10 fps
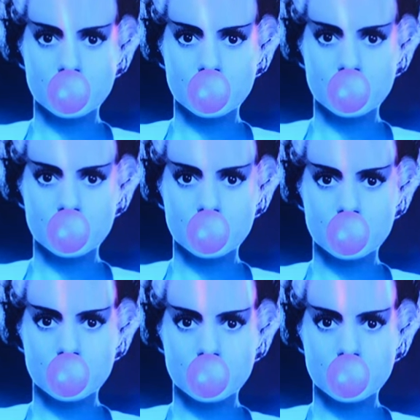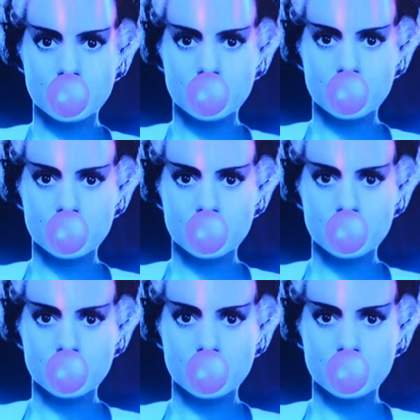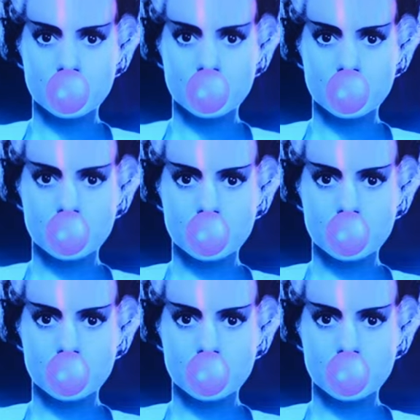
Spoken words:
No words are spoken by the person on screen.